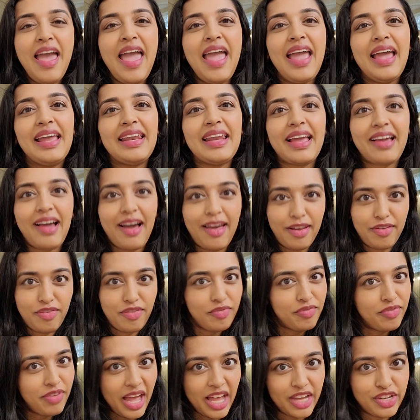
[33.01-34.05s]
and I got it
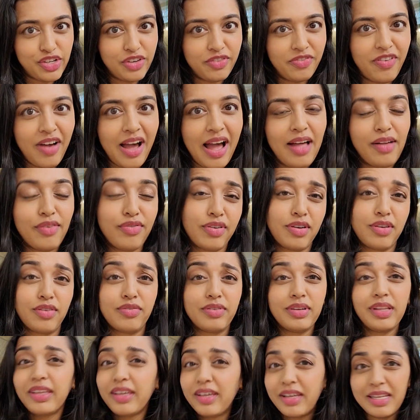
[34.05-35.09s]
from Fashion File for a
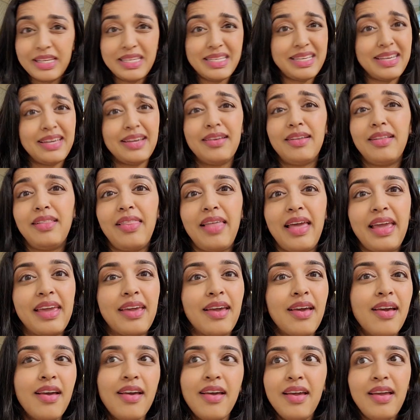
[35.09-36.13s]
really good deal, like